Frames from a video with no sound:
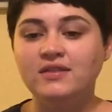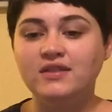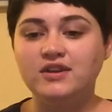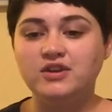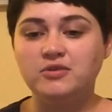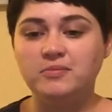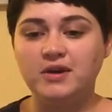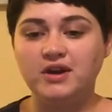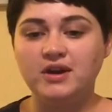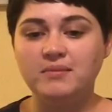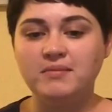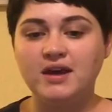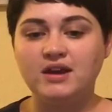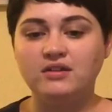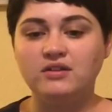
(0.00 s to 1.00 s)
The Newbery
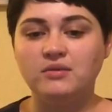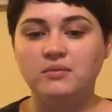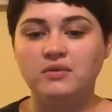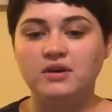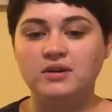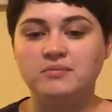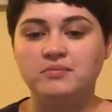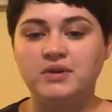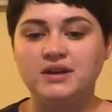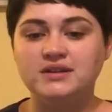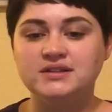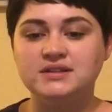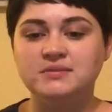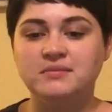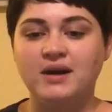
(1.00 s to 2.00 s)
Medal Award
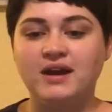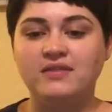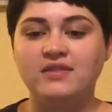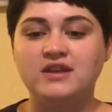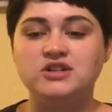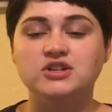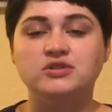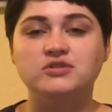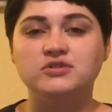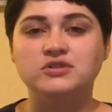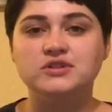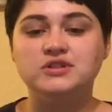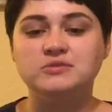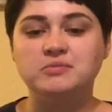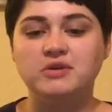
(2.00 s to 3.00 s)
brings to mind that
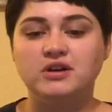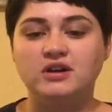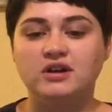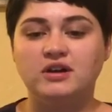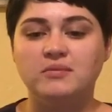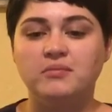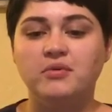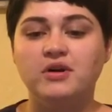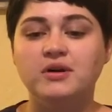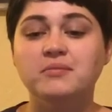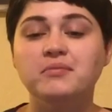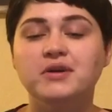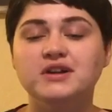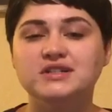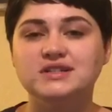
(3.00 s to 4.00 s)
children's books are
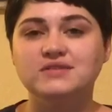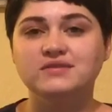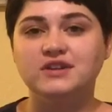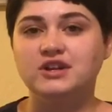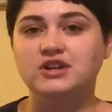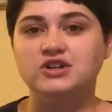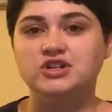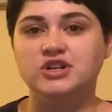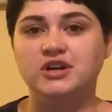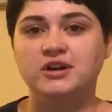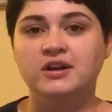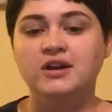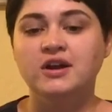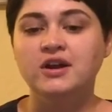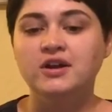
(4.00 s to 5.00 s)
important parts of literature
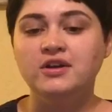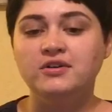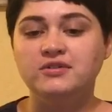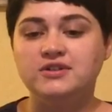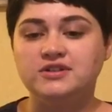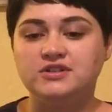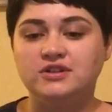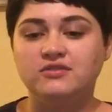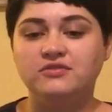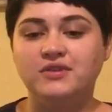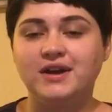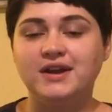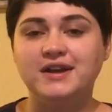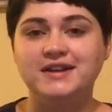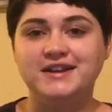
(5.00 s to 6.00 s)
who deserve
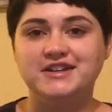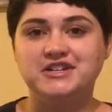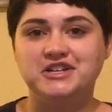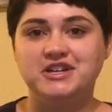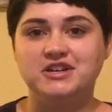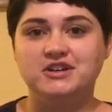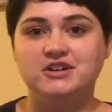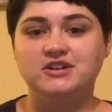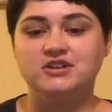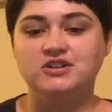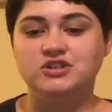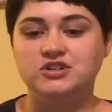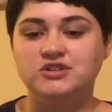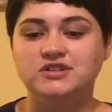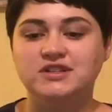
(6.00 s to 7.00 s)
recognition,
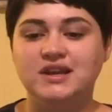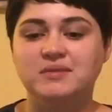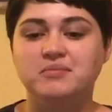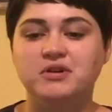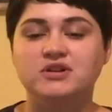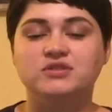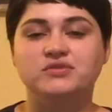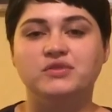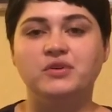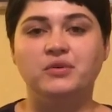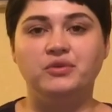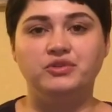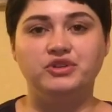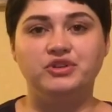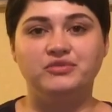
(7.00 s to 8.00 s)
just like books for
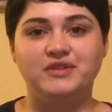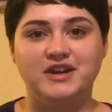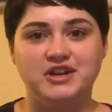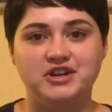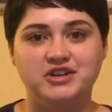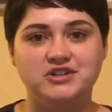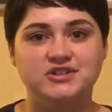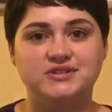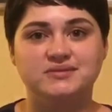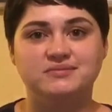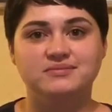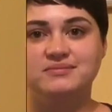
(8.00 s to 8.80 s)
older readers.